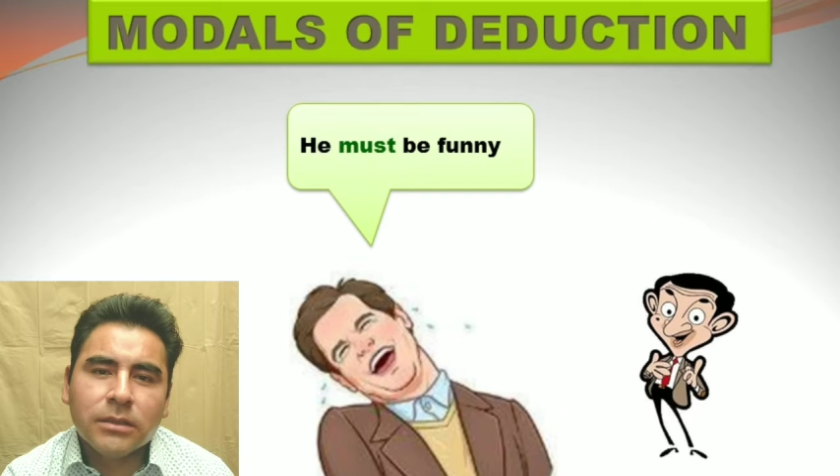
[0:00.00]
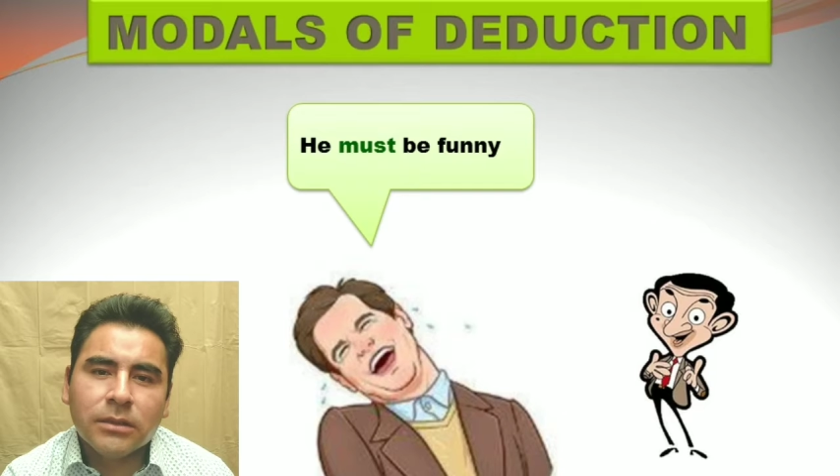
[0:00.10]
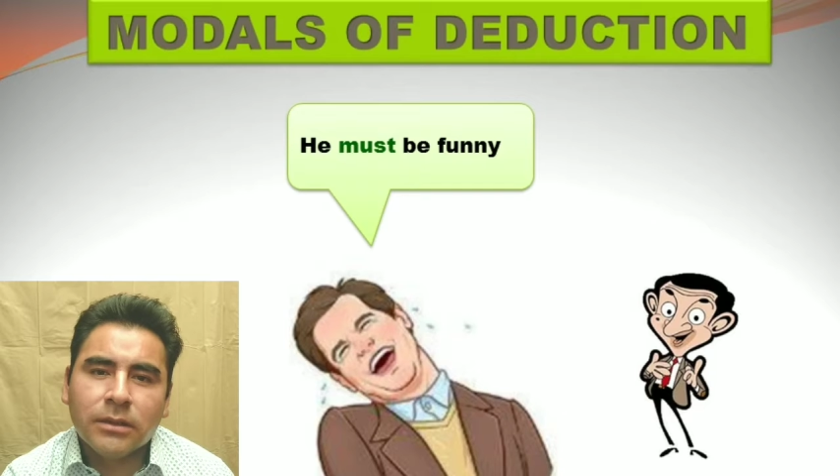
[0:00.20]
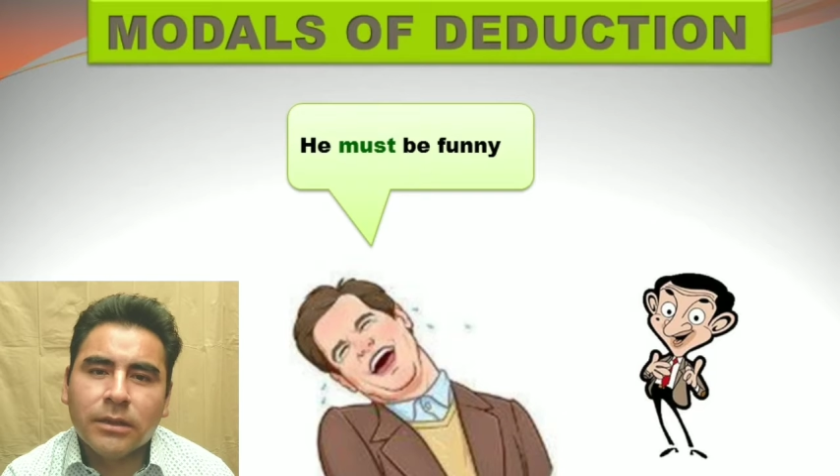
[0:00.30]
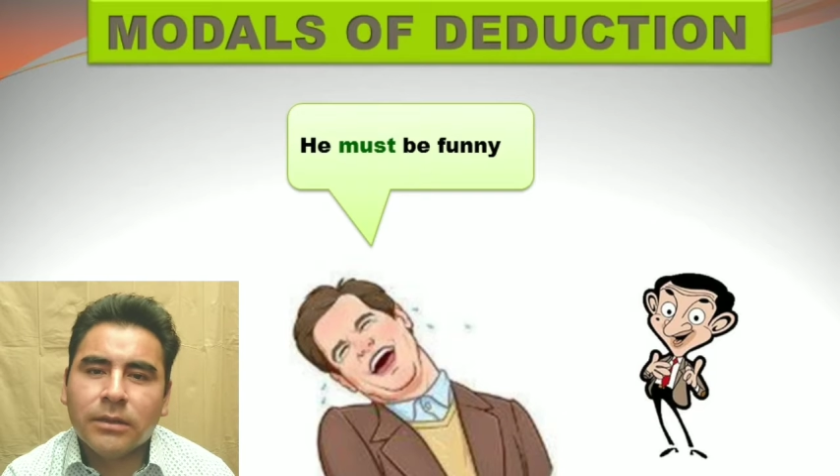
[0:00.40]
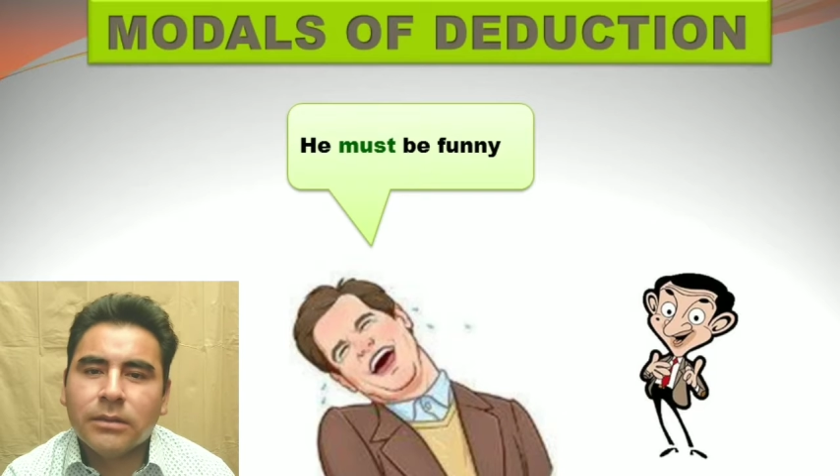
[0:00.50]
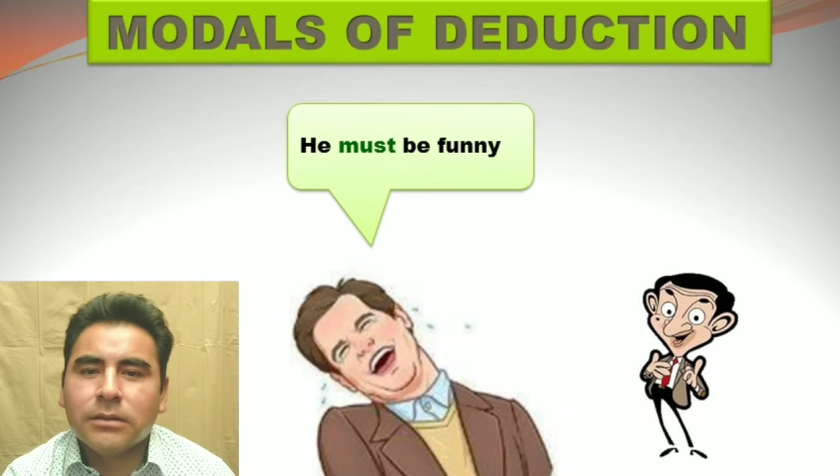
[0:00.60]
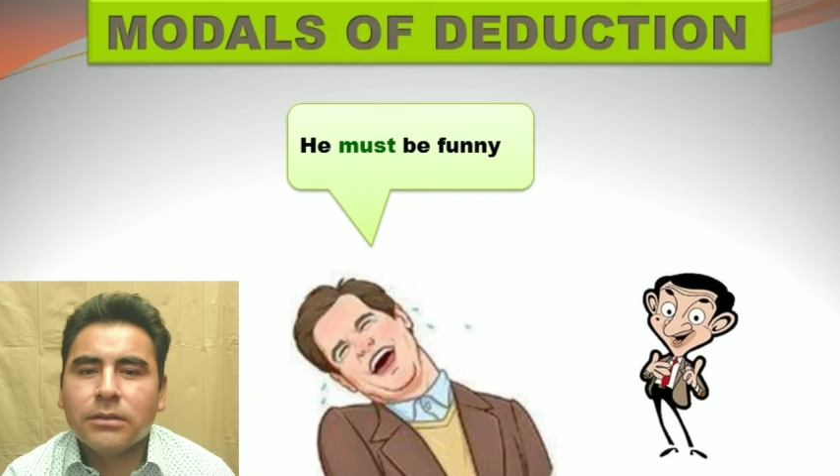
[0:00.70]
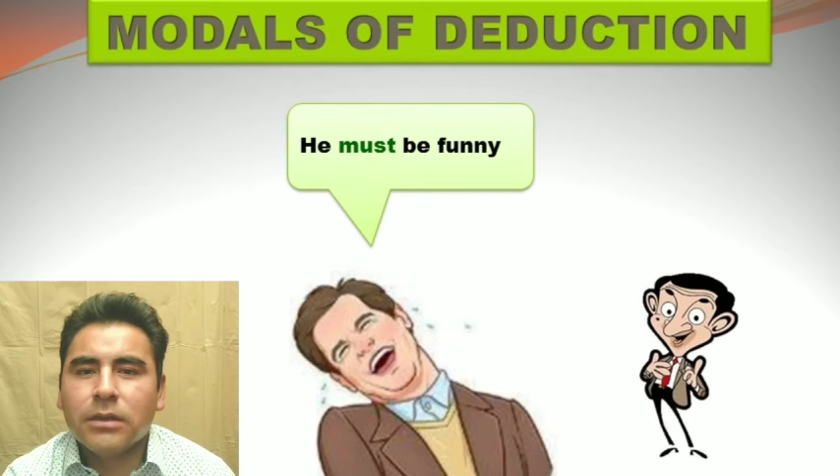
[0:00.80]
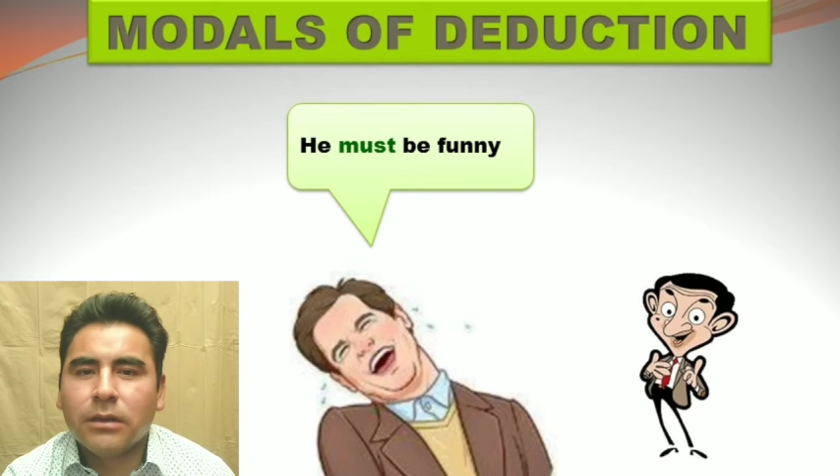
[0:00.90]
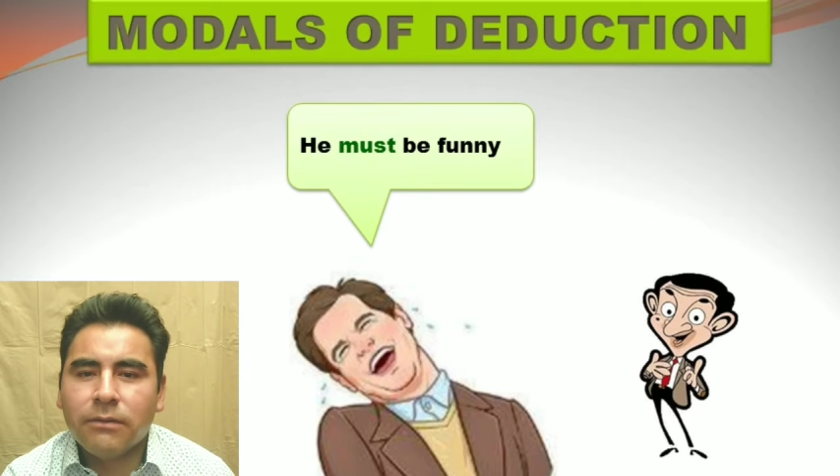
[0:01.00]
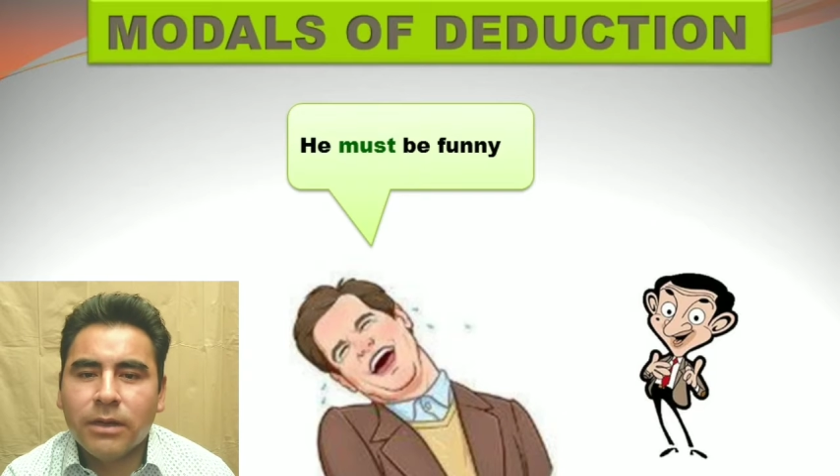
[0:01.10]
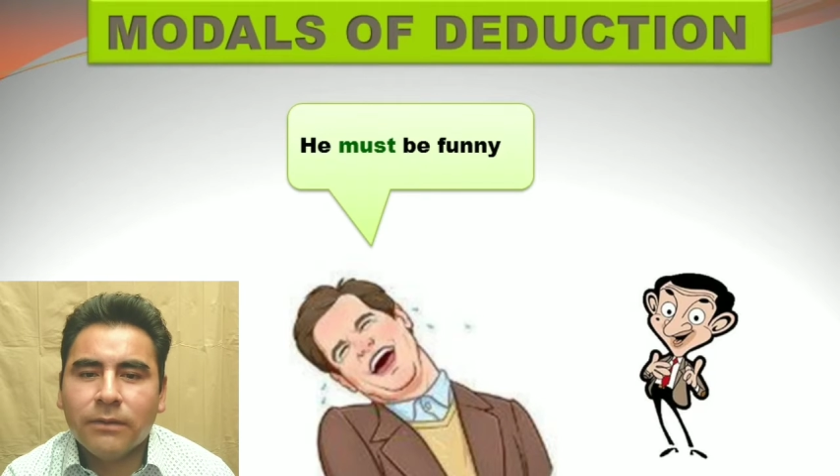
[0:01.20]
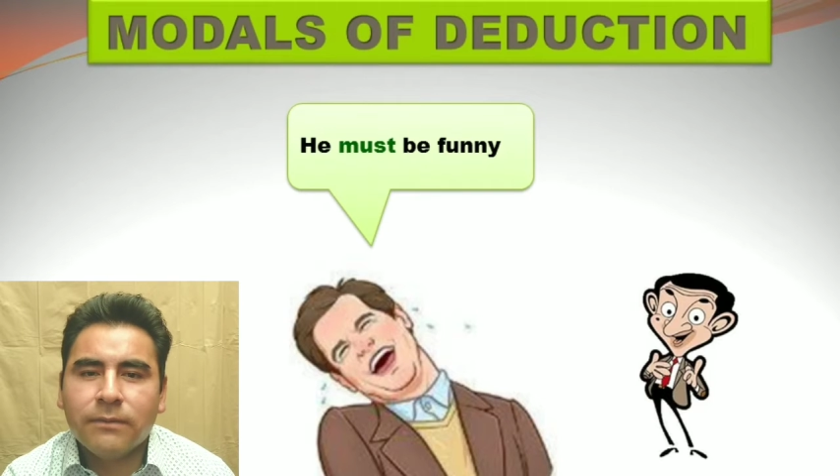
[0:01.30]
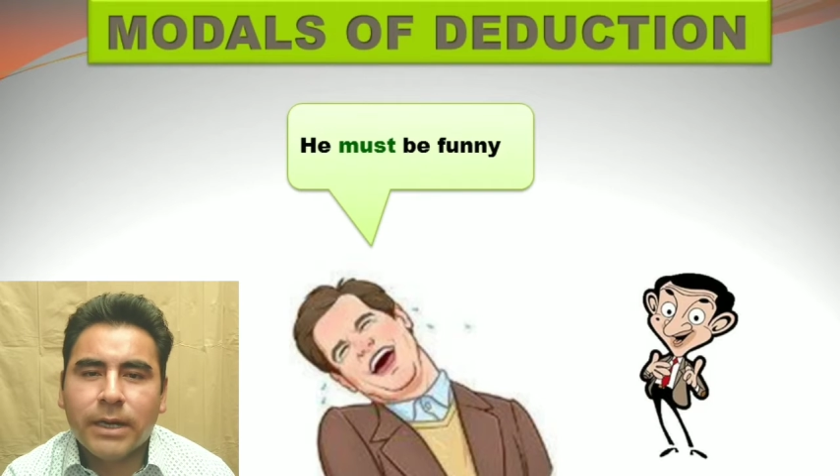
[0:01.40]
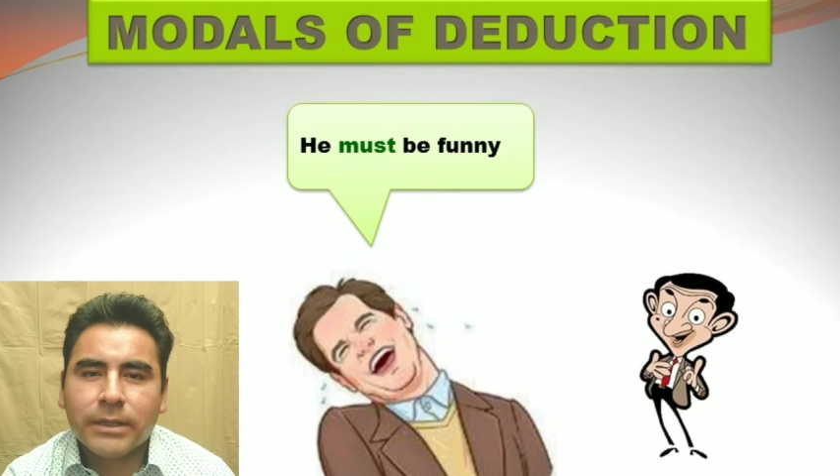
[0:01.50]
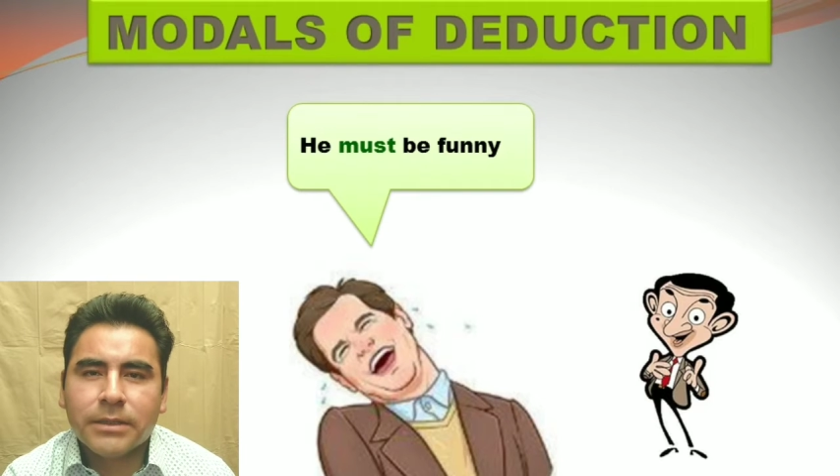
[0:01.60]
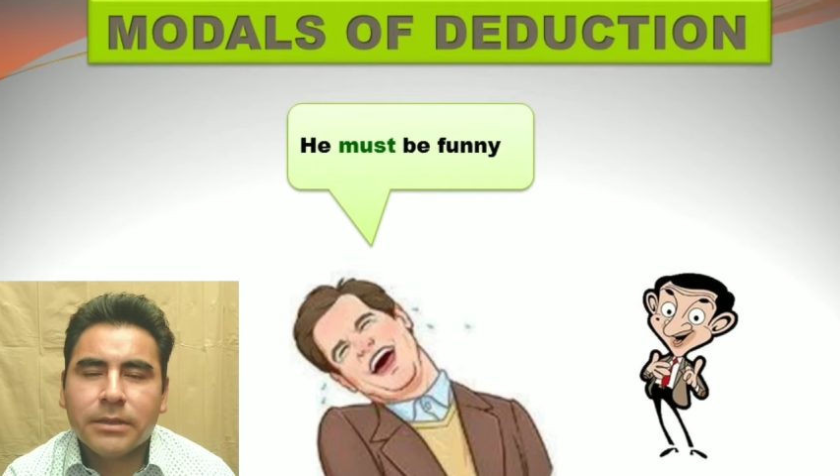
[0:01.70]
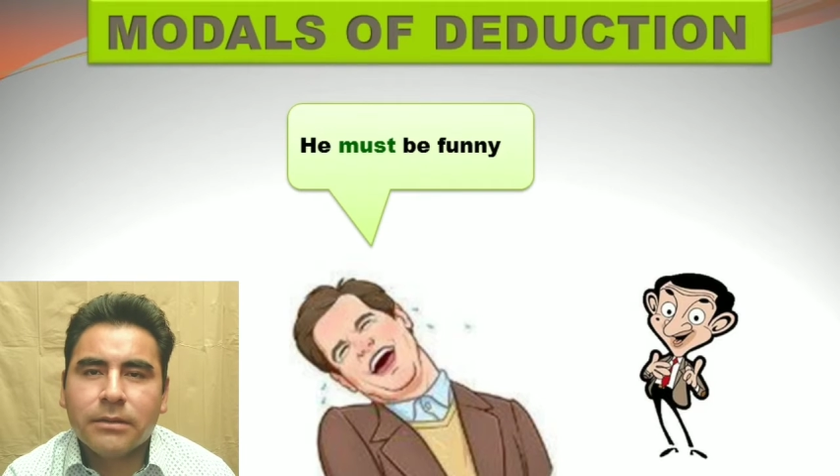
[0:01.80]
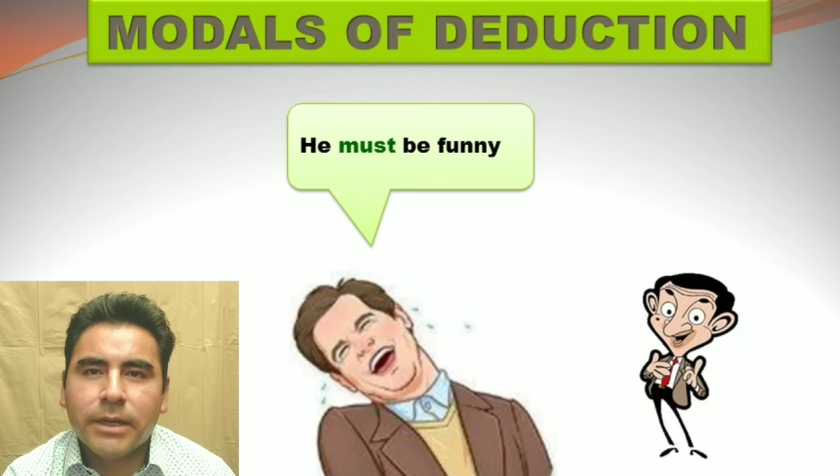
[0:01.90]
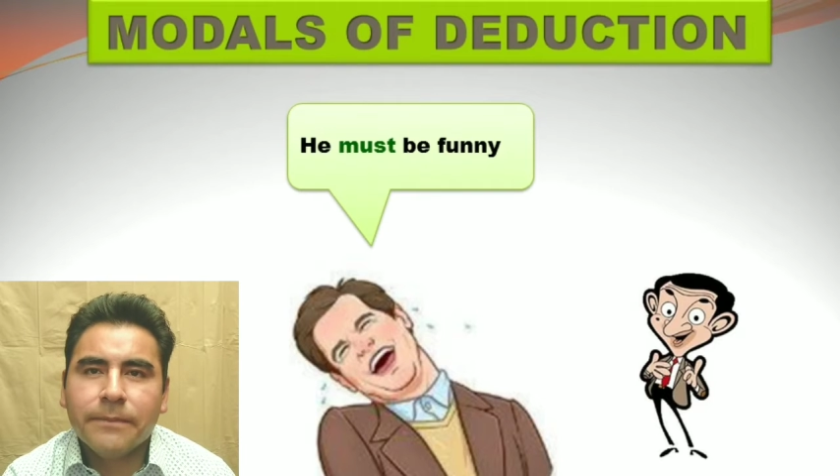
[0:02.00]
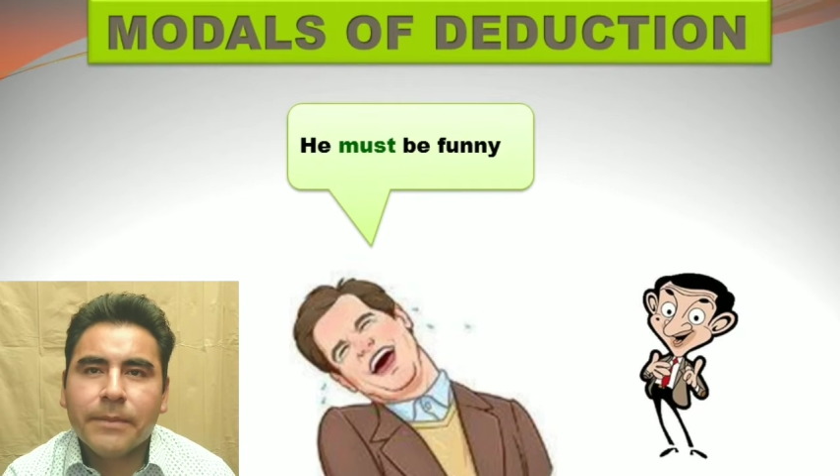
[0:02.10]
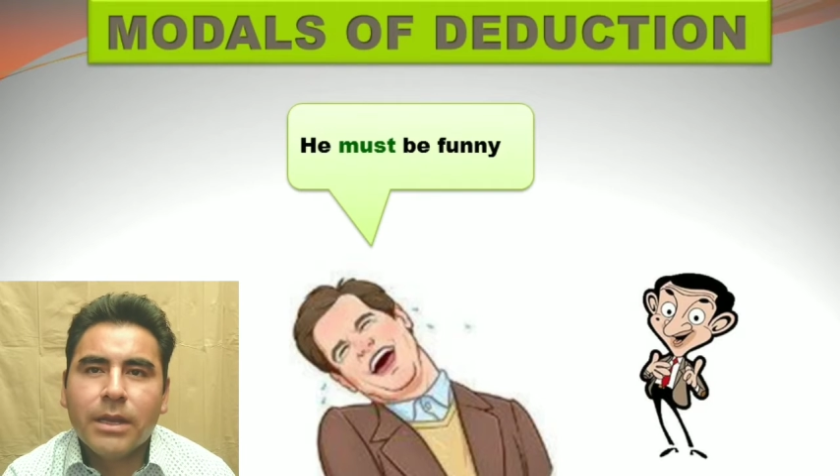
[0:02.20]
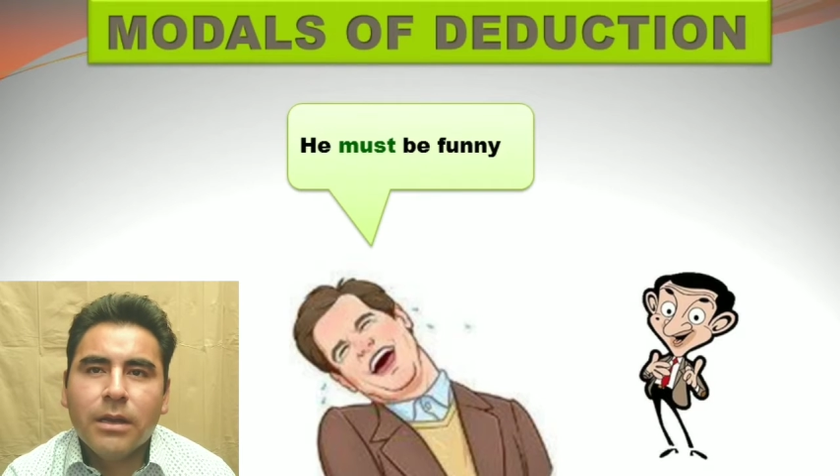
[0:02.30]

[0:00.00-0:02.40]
in a real fact, right?